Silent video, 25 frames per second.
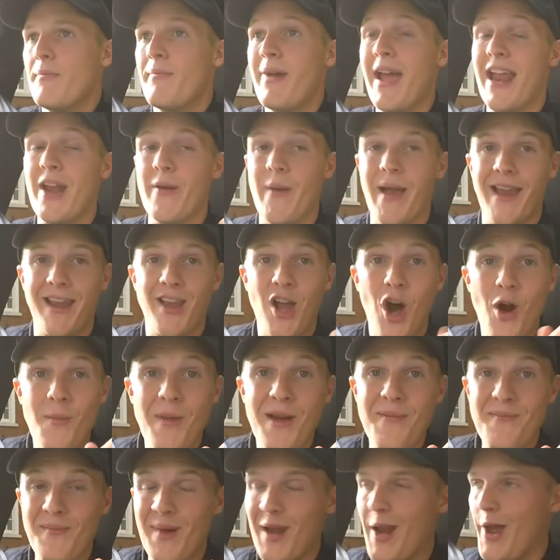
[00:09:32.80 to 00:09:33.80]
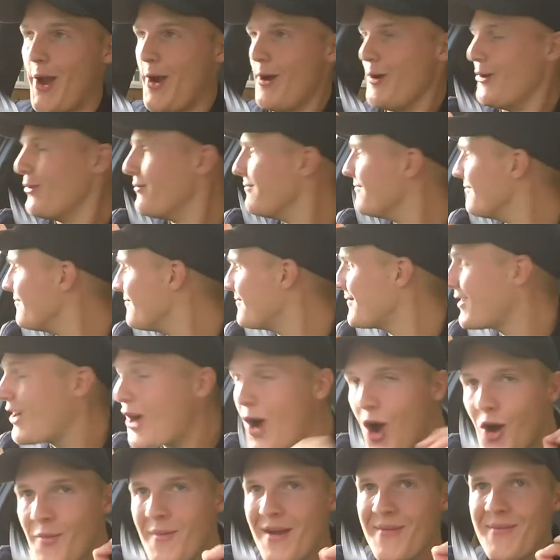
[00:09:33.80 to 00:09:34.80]
But anyway, comment below,
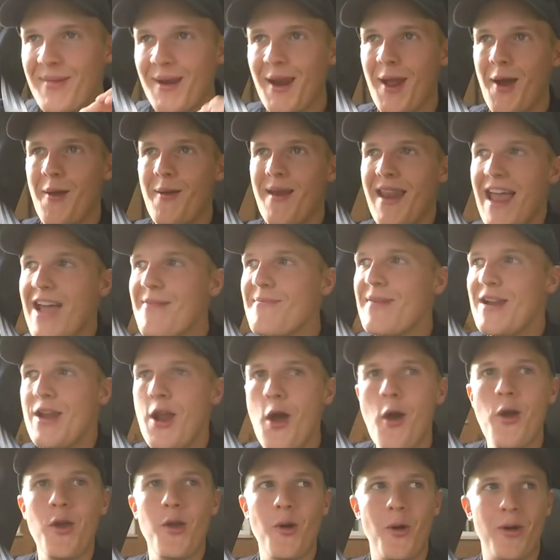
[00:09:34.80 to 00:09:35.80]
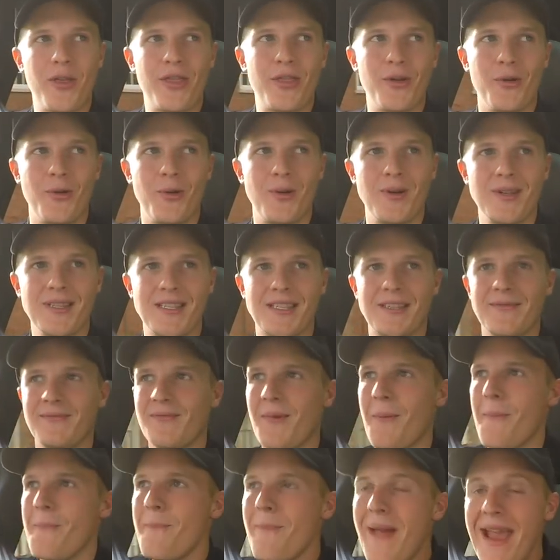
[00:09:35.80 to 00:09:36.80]
let me know your thoughts.
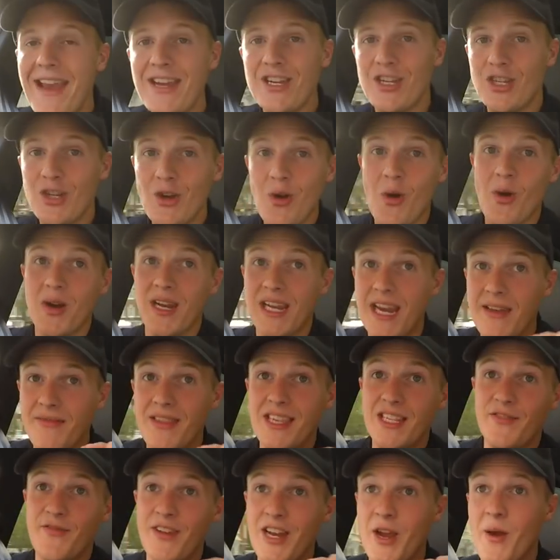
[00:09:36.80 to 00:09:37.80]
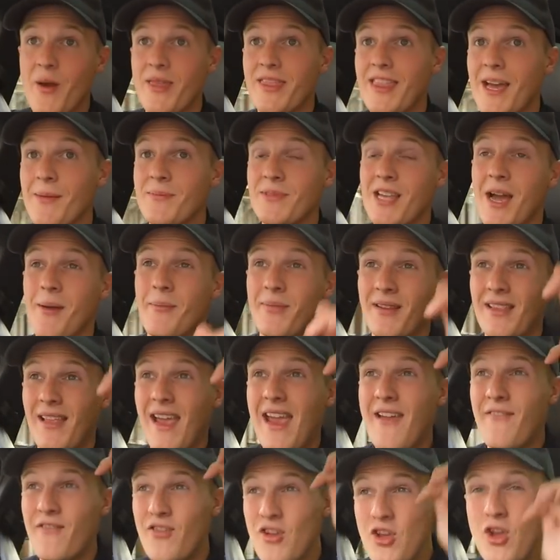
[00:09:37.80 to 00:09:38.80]
Make sure to give this video a thumbs up
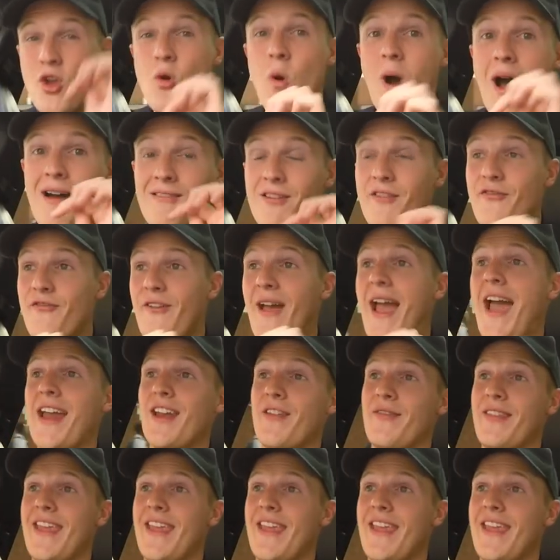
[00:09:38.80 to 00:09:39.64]
if you are a fan